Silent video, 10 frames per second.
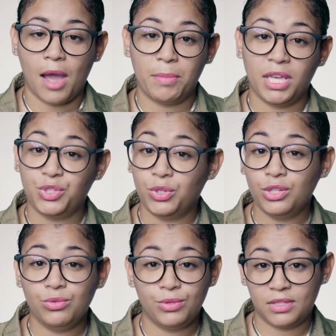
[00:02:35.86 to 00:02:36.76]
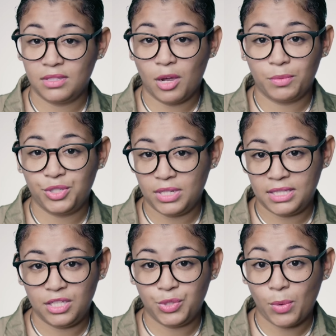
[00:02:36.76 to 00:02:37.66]
because you could lose the
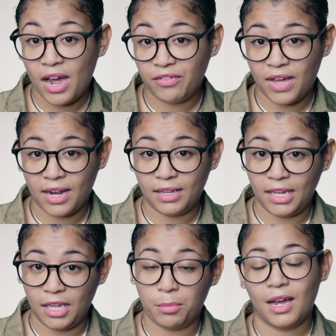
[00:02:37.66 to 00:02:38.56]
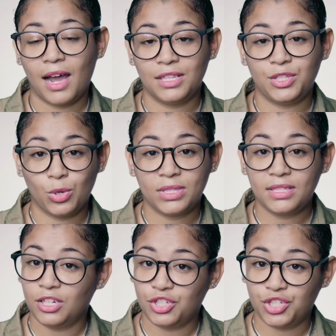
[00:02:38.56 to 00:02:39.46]
opportunity to have that name as your
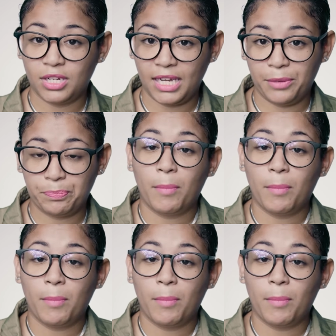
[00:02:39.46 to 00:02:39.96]
signature name.